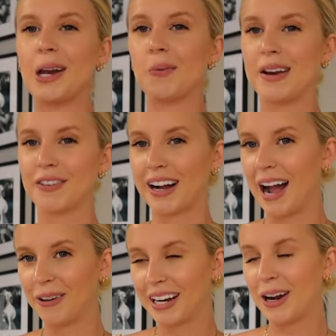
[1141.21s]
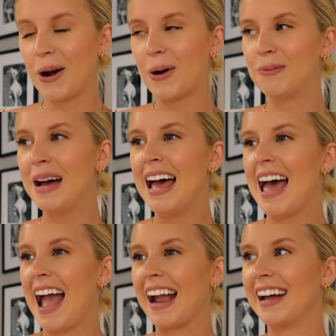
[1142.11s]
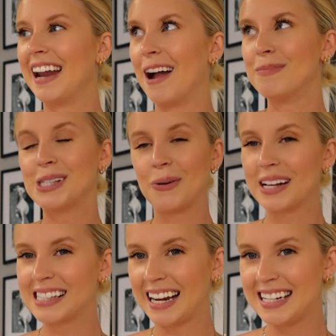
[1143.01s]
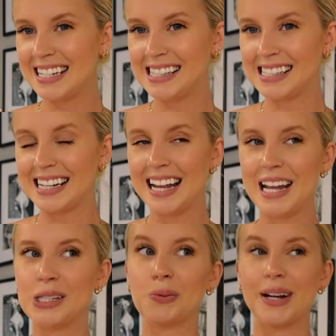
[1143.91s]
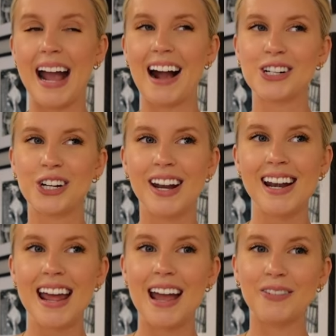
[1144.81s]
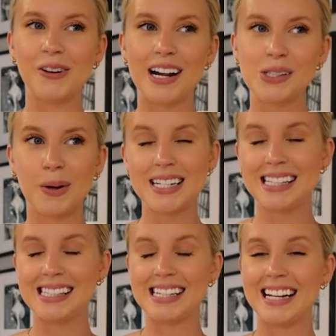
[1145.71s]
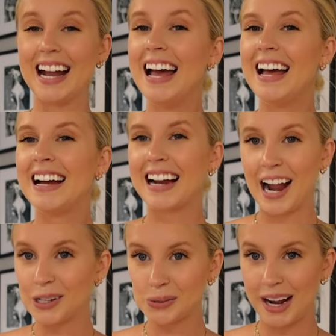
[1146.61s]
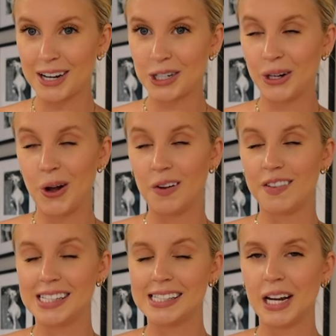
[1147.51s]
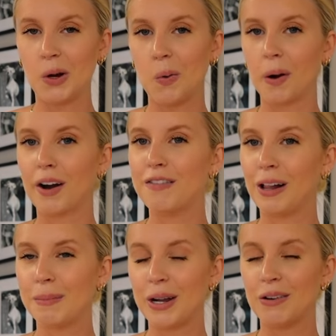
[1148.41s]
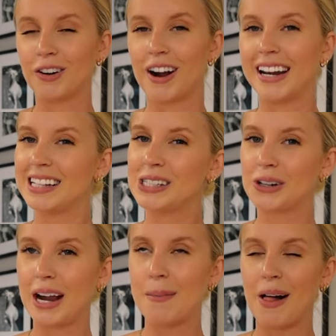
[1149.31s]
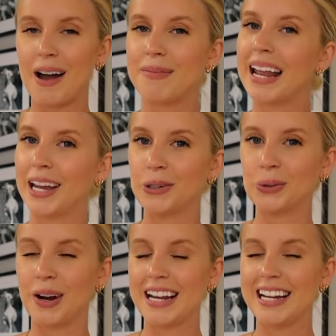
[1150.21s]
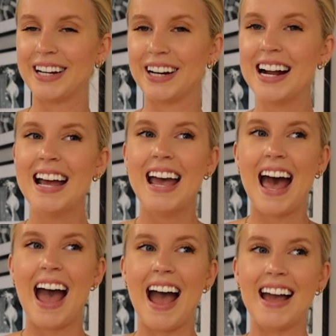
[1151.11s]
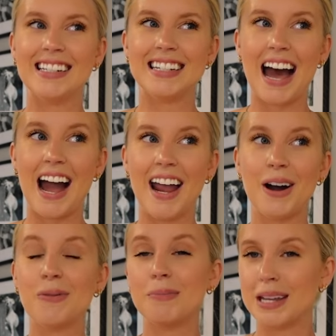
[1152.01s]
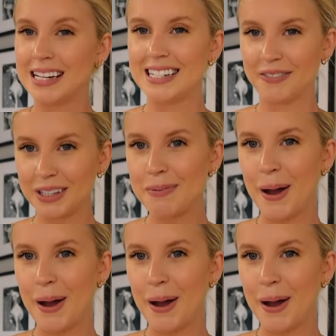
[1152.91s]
and wait for Kyle to get home. And I'm so excited to see his reaction. If you guys want to see Kyle's reaction to all of this decor, follow me over on Instagram. I'll have my handle right here and I will be definitely